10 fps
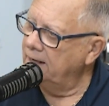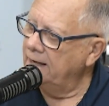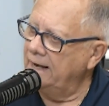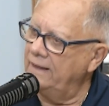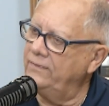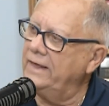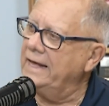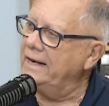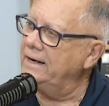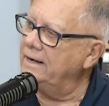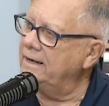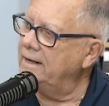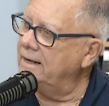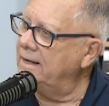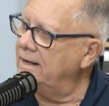And then
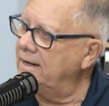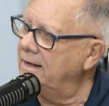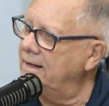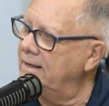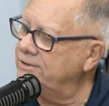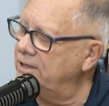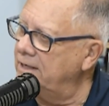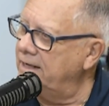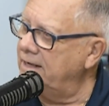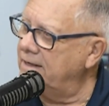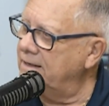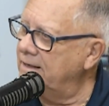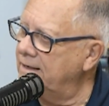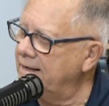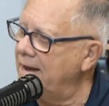Jalik
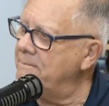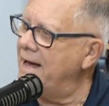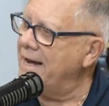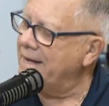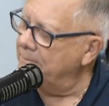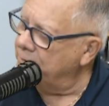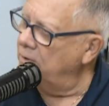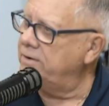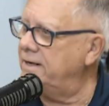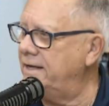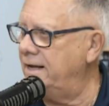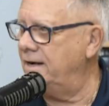came back and broke it again.